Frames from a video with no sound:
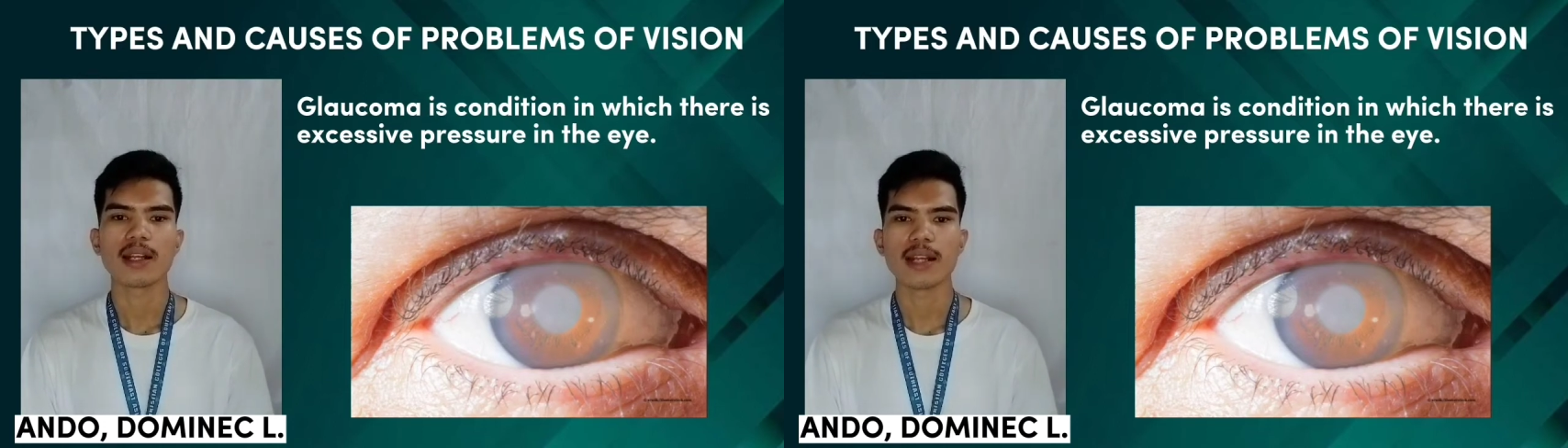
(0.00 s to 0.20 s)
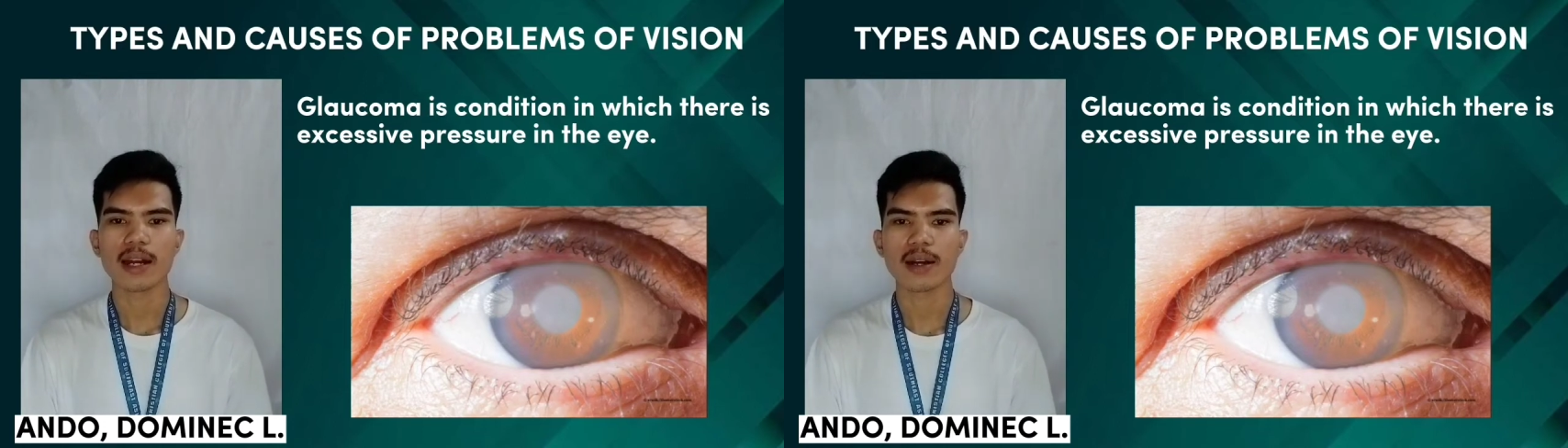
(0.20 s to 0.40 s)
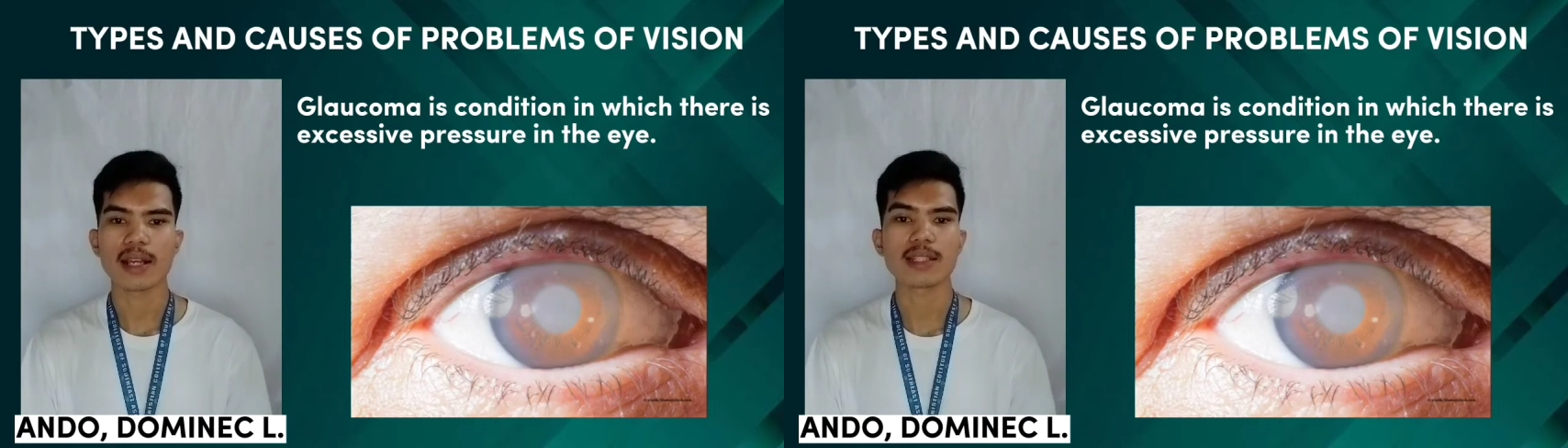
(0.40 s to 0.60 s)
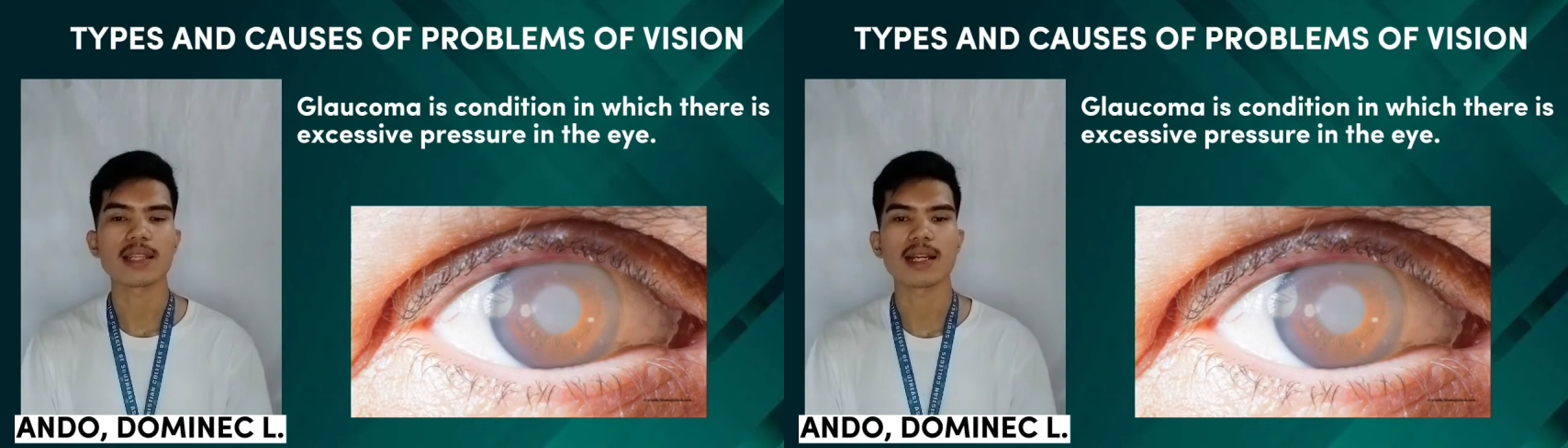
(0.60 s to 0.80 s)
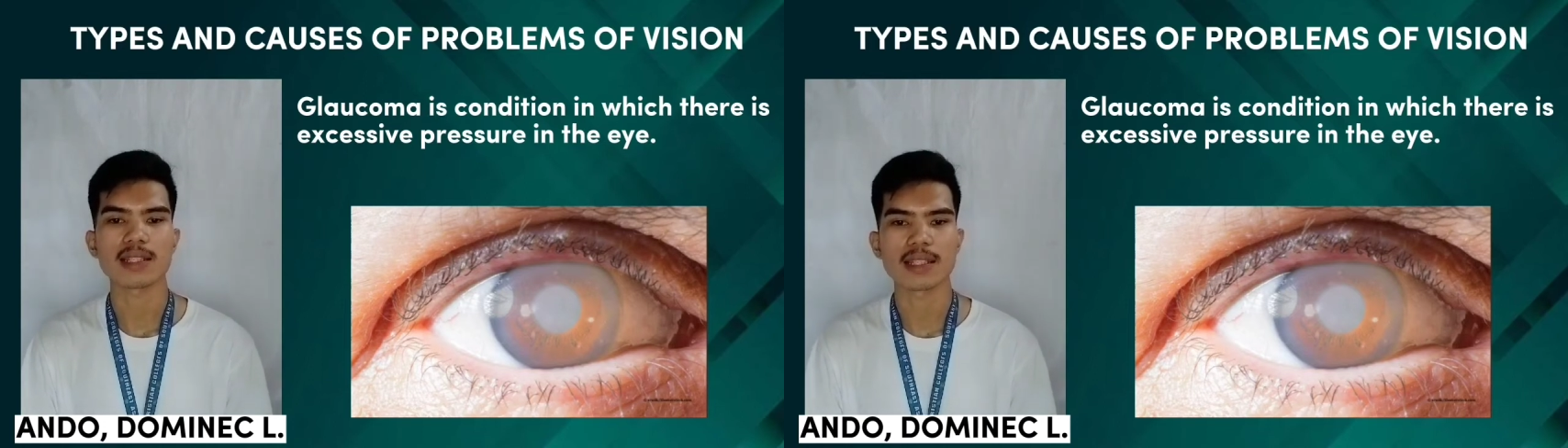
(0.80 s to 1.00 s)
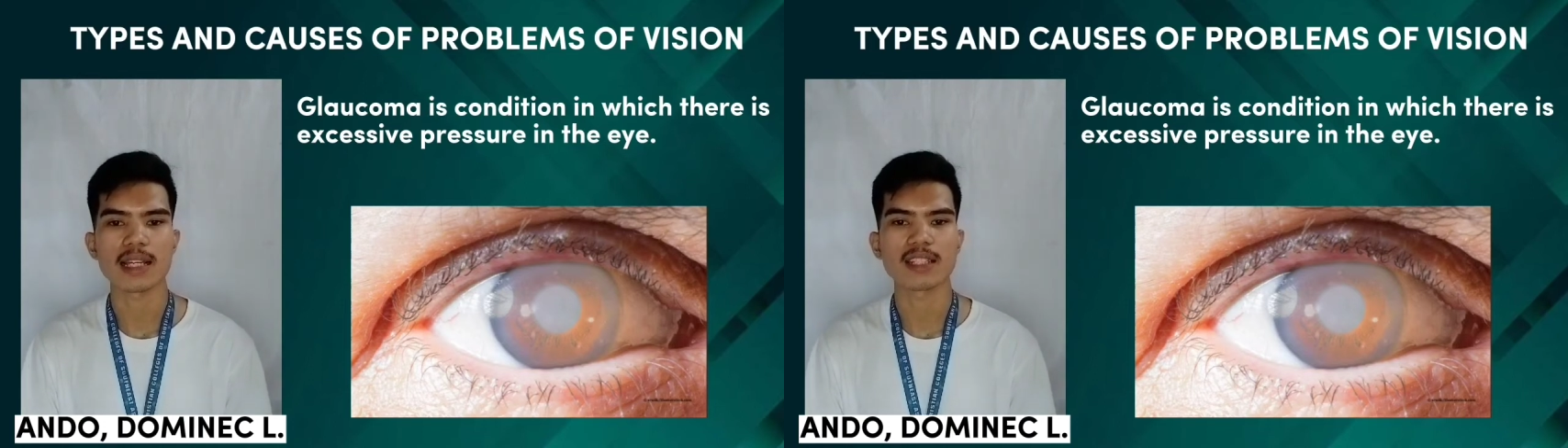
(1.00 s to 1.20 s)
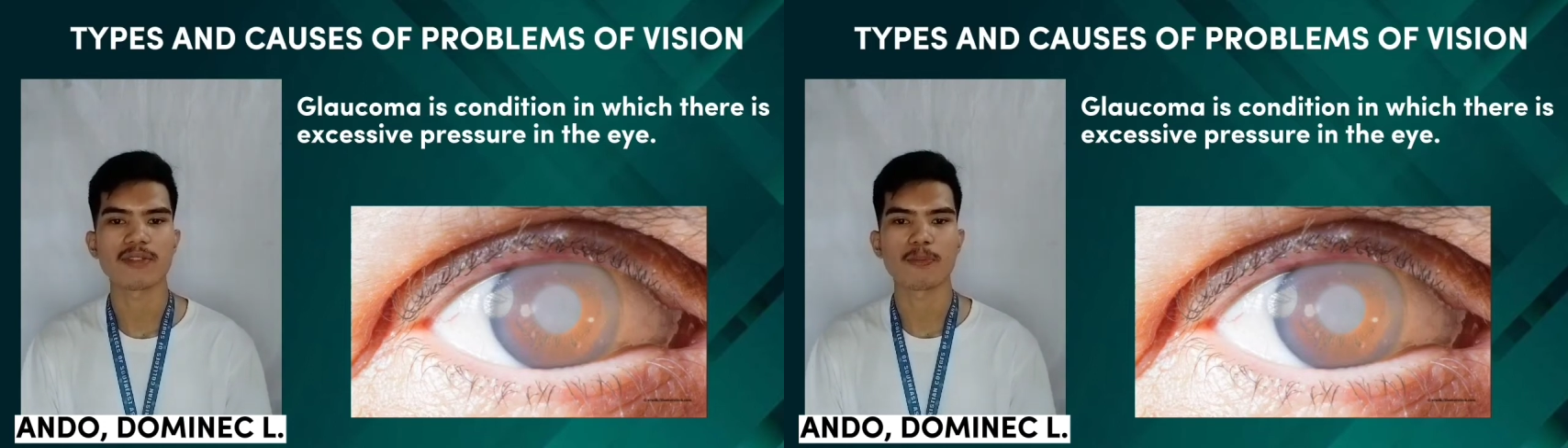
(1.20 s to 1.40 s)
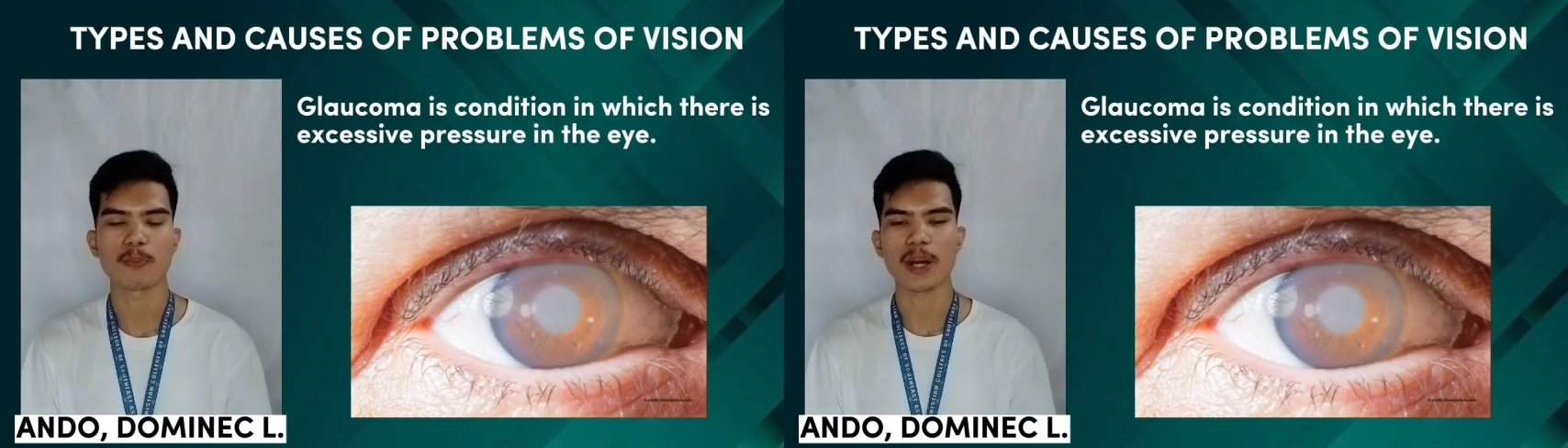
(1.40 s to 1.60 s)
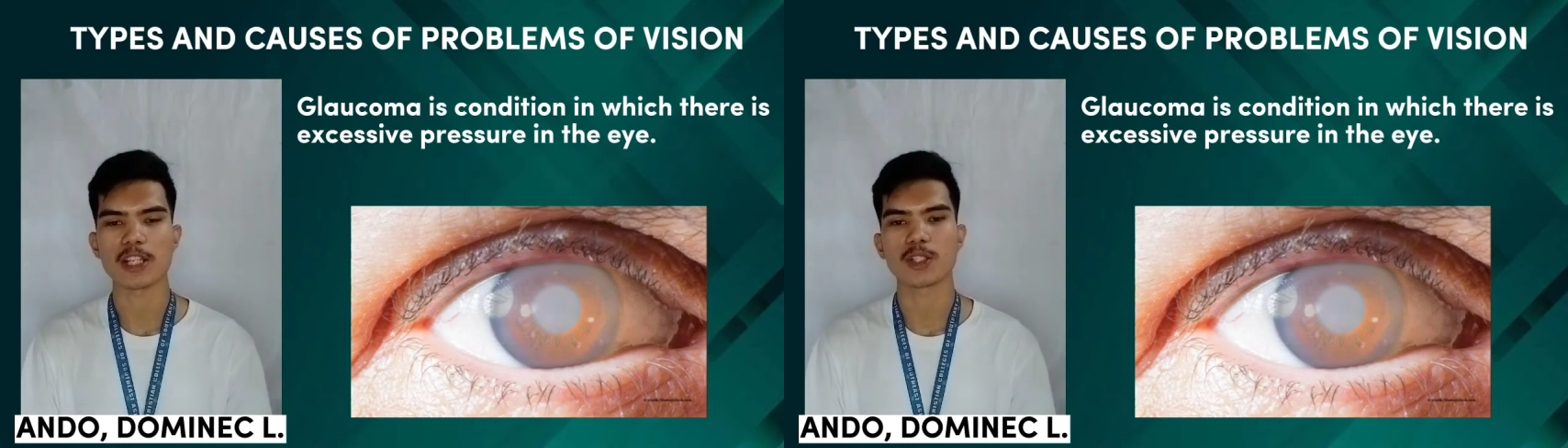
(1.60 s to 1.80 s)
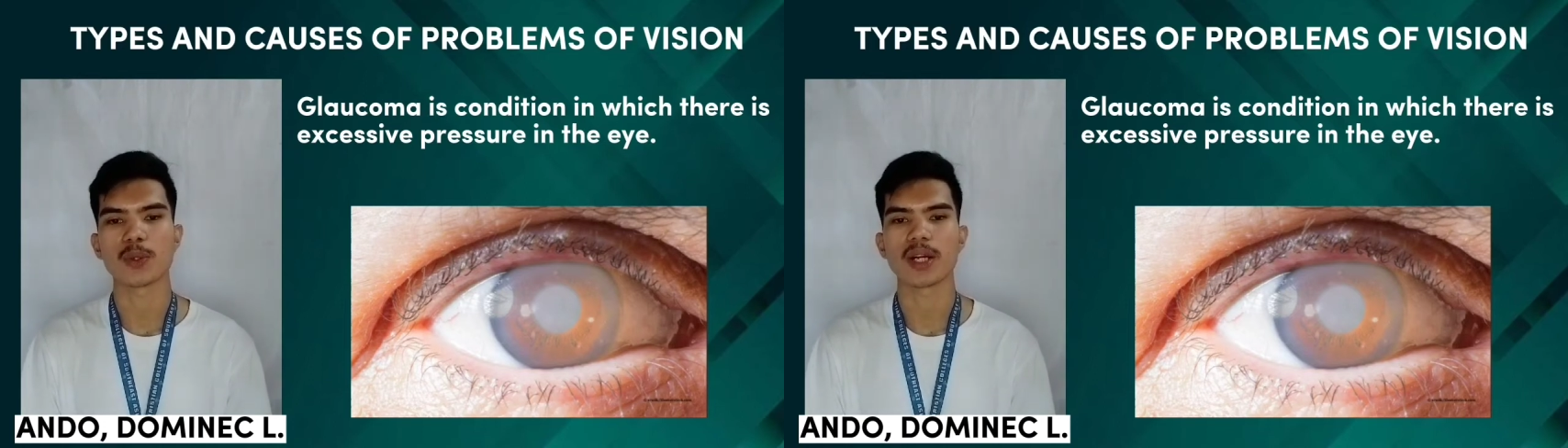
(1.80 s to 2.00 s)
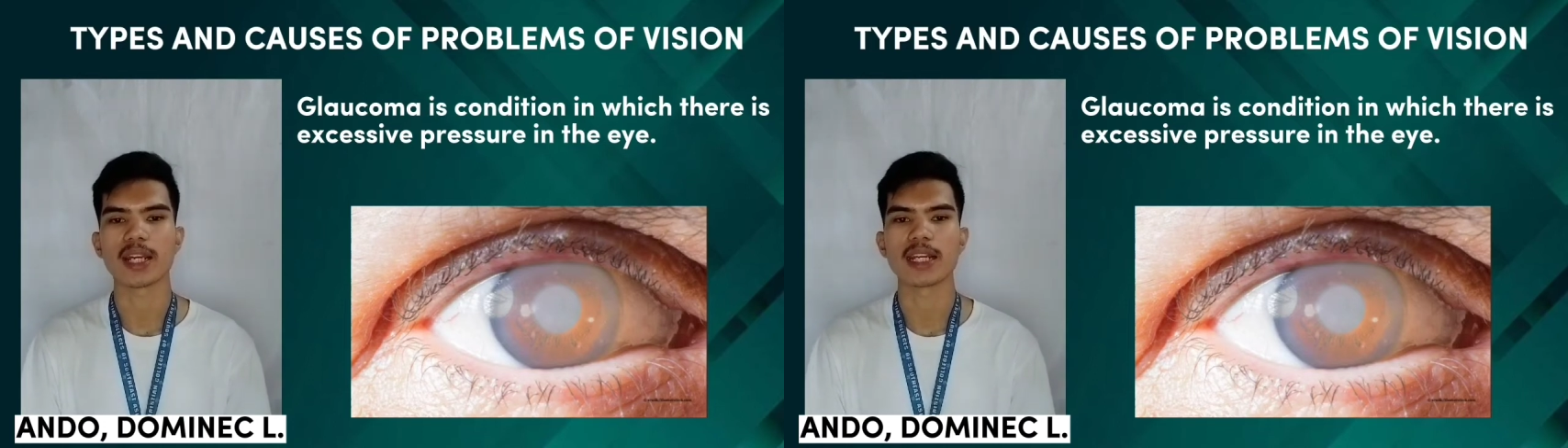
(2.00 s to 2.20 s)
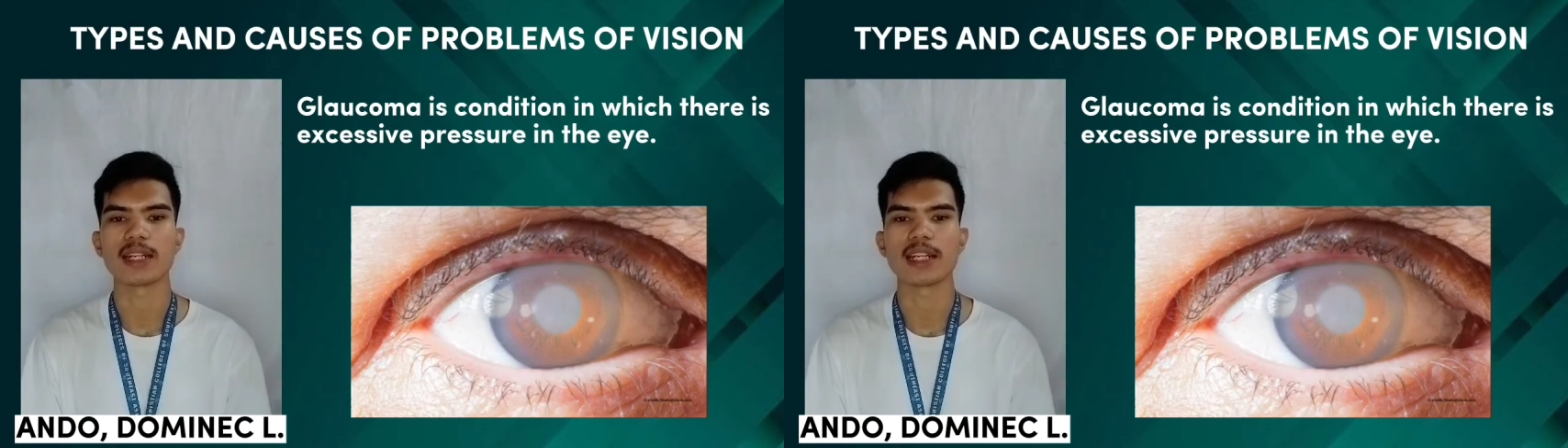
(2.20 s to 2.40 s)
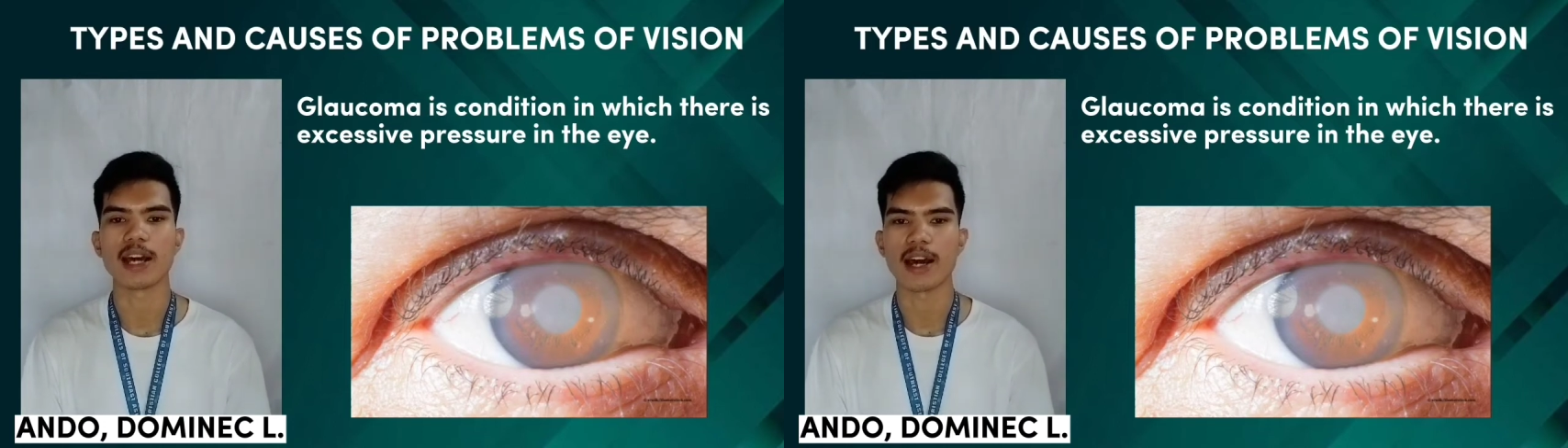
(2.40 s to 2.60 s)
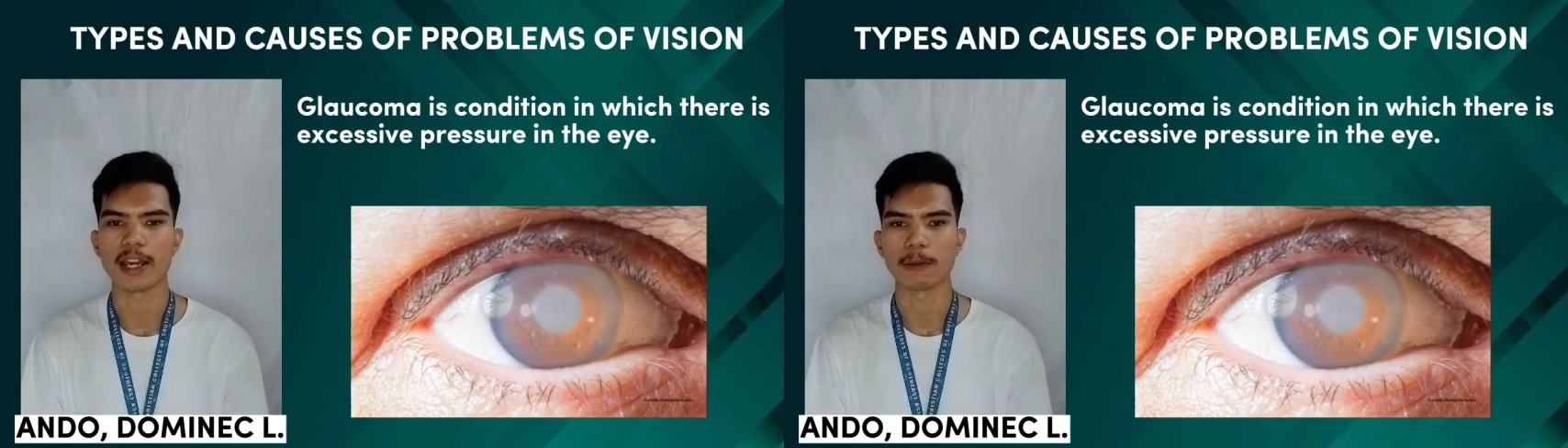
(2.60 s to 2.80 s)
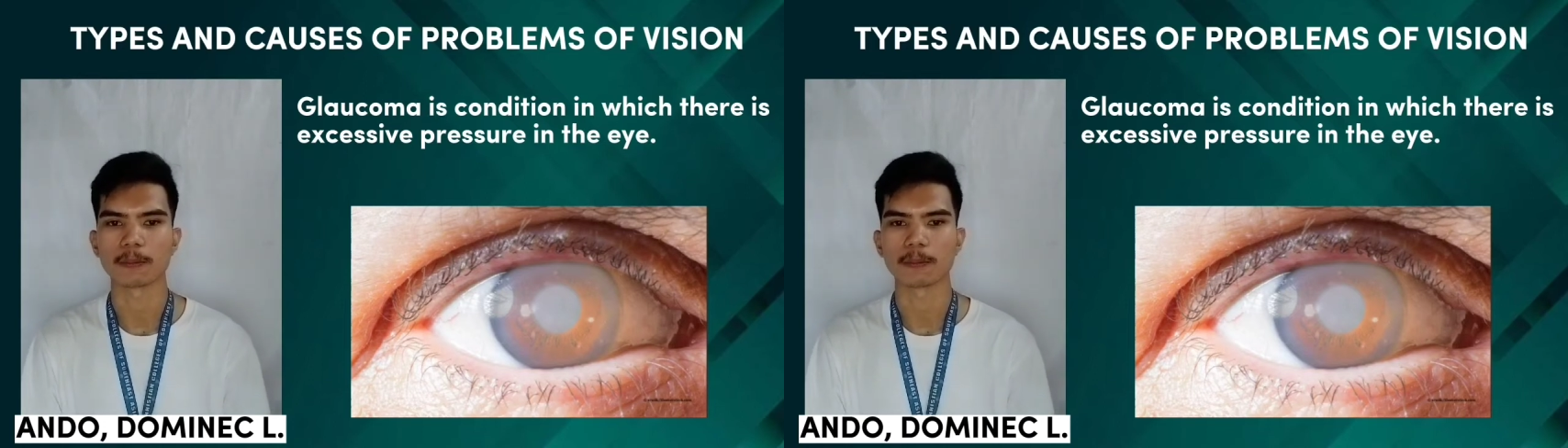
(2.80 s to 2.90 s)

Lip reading: there is excessive pressure in the eye.